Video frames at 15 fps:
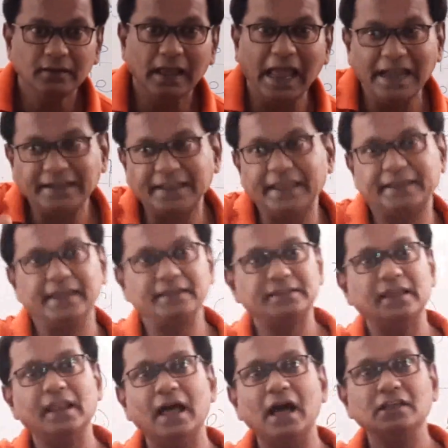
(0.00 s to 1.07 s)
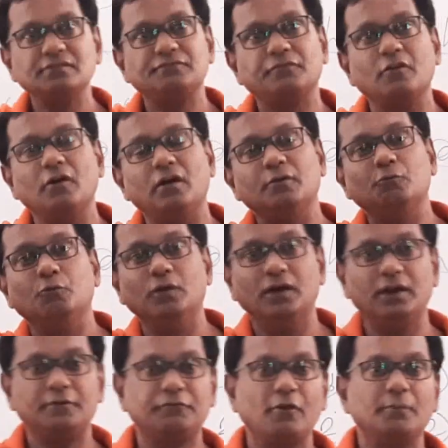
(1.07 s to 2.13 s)
and taking the last
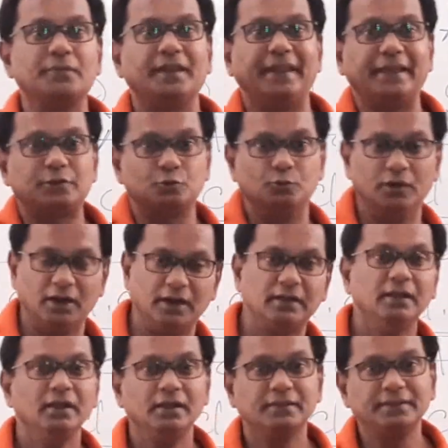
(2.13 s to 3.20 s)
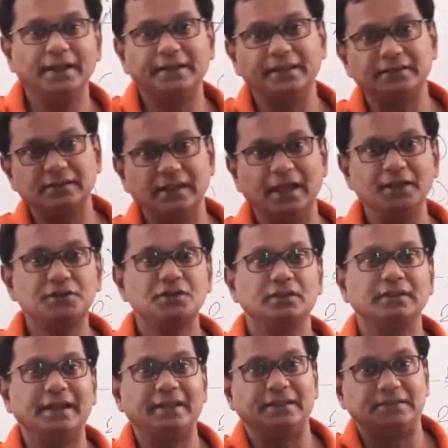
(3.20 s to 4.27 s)
word from the next word, that is lunch,
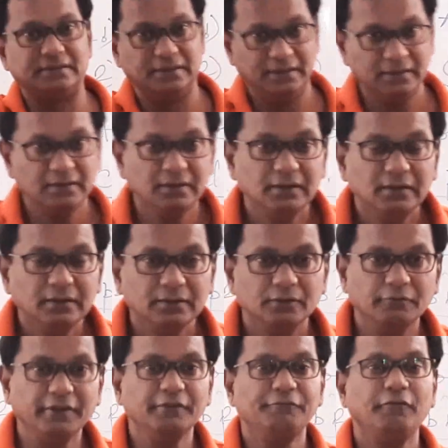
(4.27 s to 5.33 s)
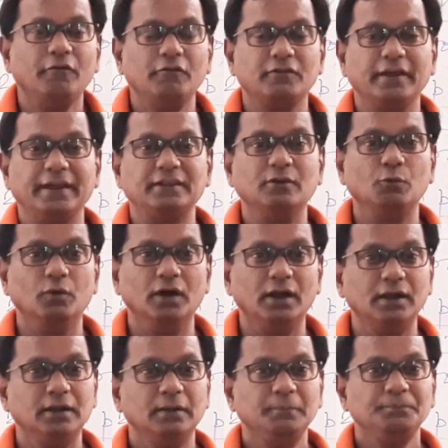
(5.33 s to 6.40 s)
that is we form
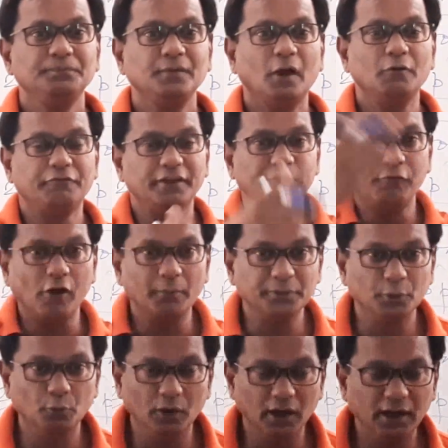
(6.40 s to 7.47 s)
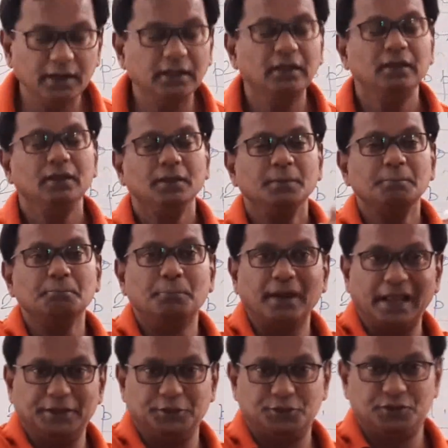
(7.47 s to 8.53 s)
the word
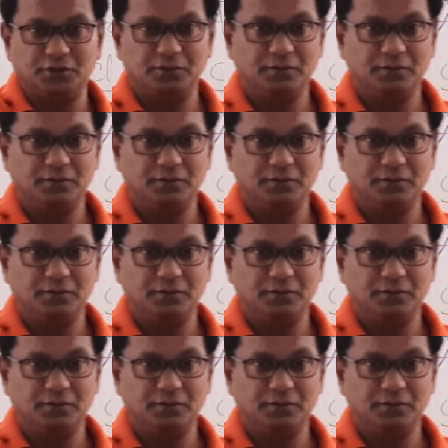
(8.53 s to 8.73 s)
brunch.